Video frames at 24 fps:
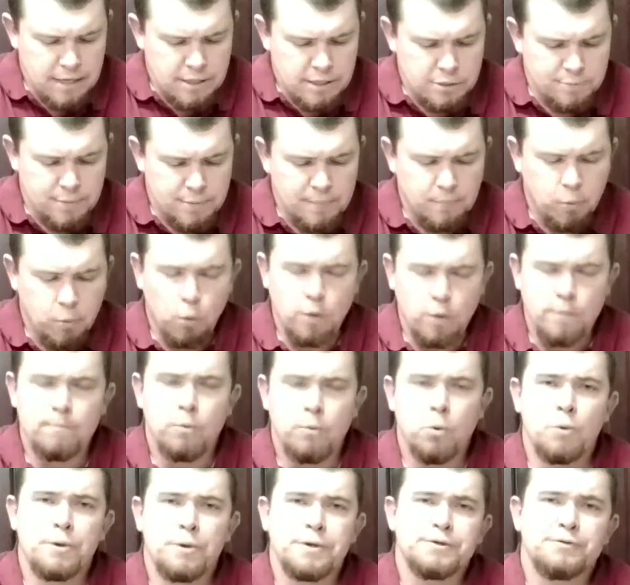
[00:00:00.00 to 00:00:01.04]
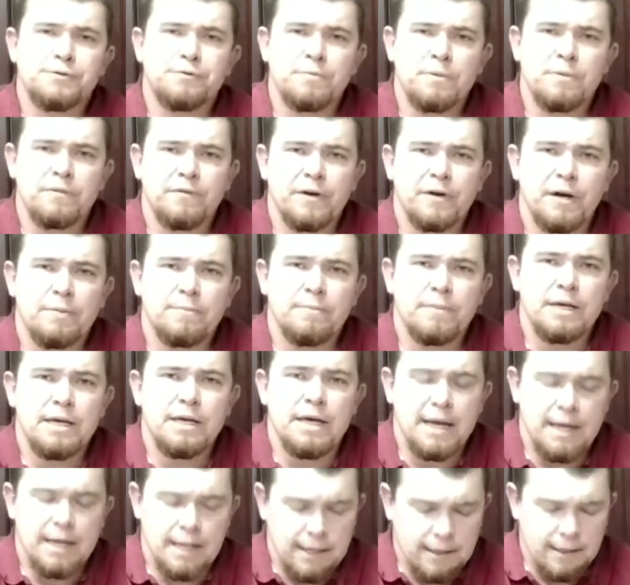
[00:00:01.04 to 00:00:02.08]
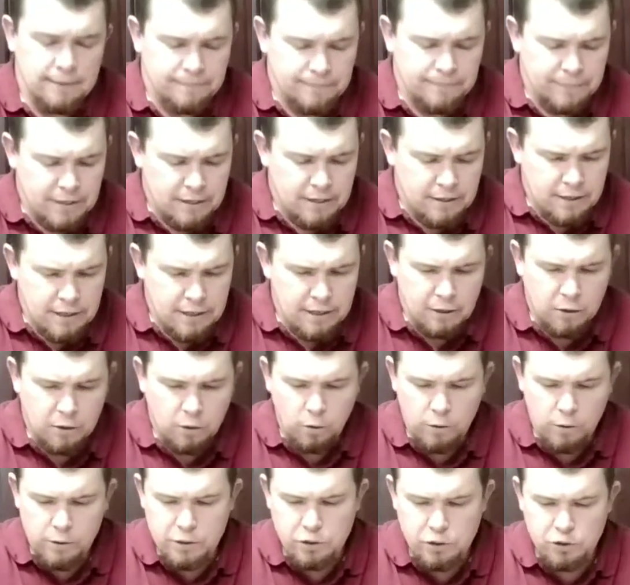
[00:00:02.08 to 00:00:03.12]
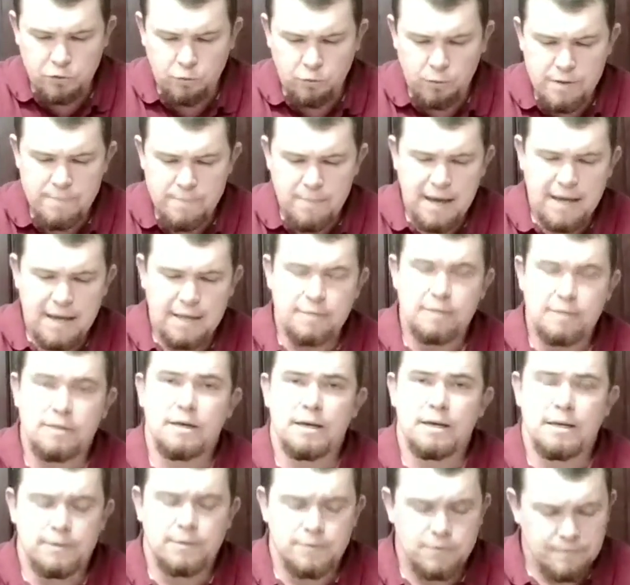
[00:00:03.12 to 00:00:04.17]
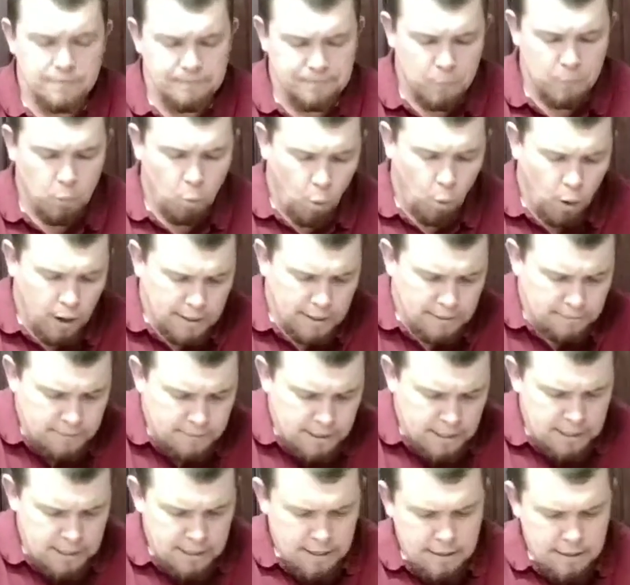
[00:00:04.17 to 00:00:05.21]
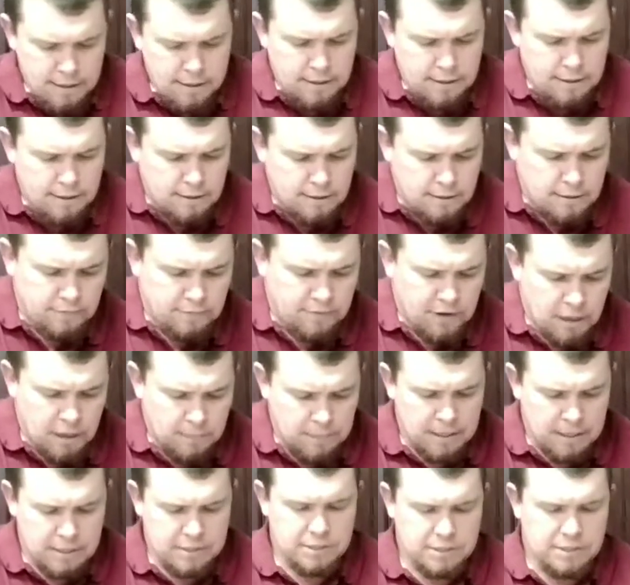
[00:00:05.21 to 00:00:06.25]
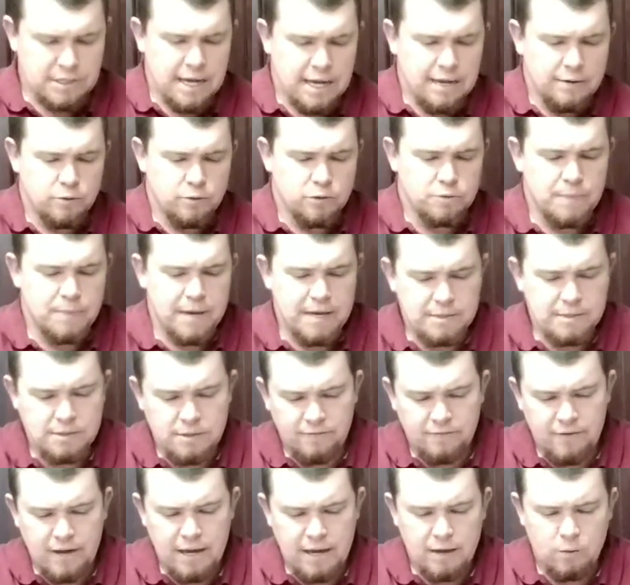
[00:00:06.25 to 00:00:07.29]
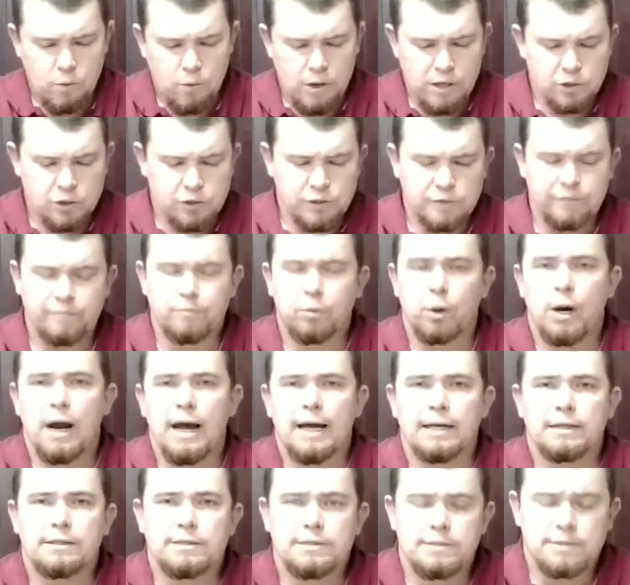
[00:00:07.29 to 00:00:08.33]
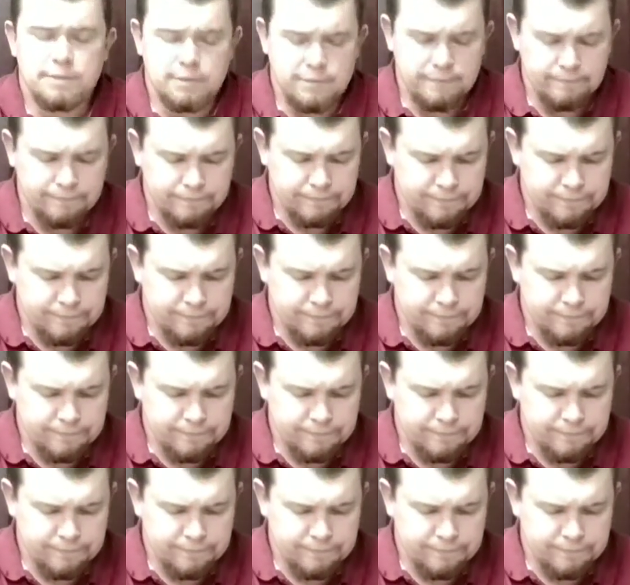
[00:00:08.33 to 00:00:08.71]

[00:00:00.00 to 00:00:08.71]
Some important points from the very beginning encourage 3 main things. 1, developing a standards-based evaluation of practice.